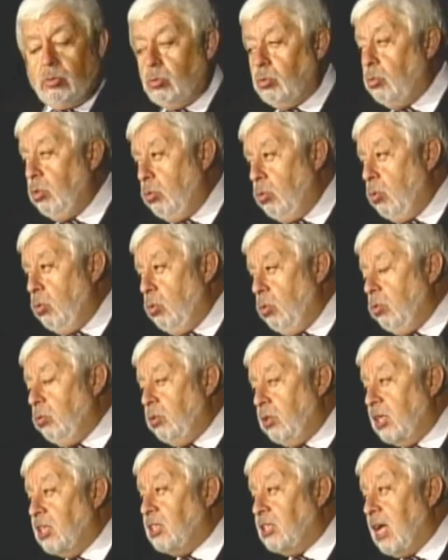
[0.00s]
to
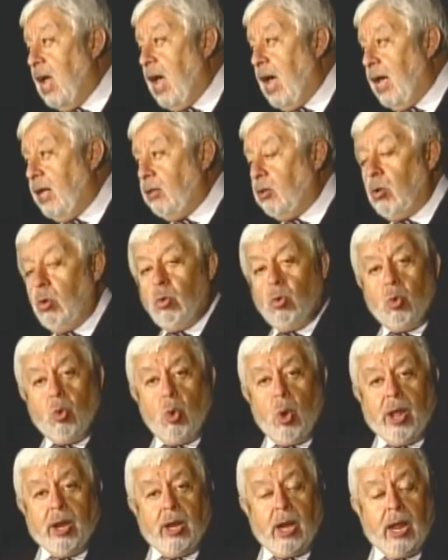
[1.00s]
decide
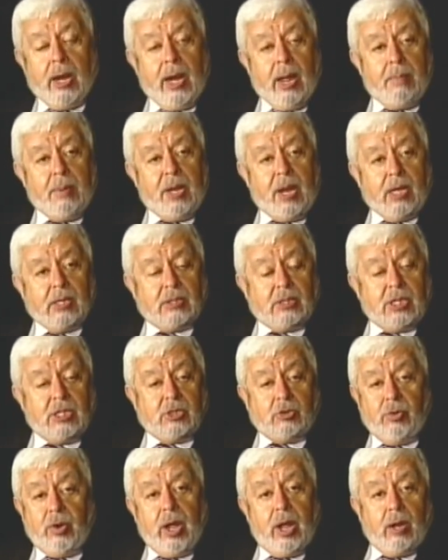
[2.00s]
when an evidence
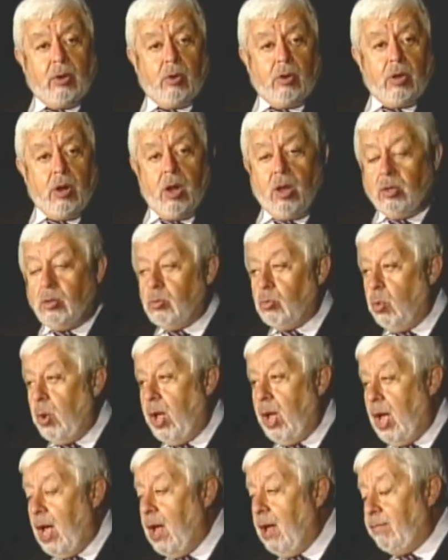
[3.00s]
is real or not.
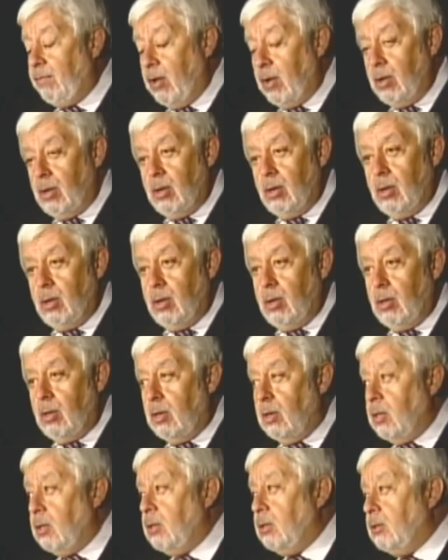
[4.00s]
We have
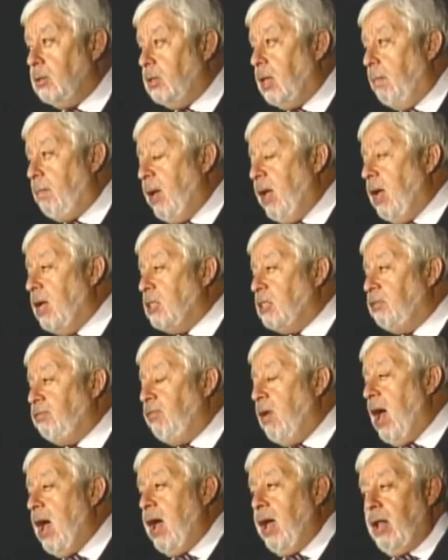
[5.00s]
the biggest
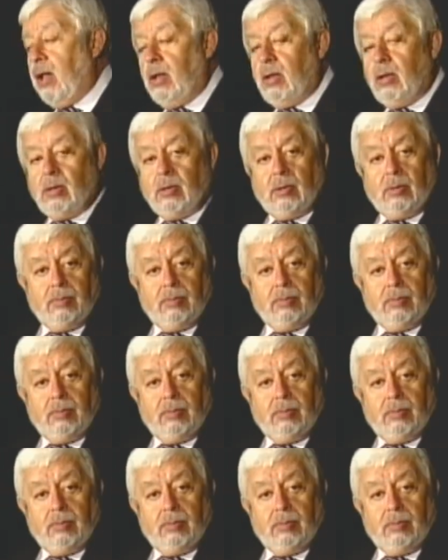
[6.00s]
file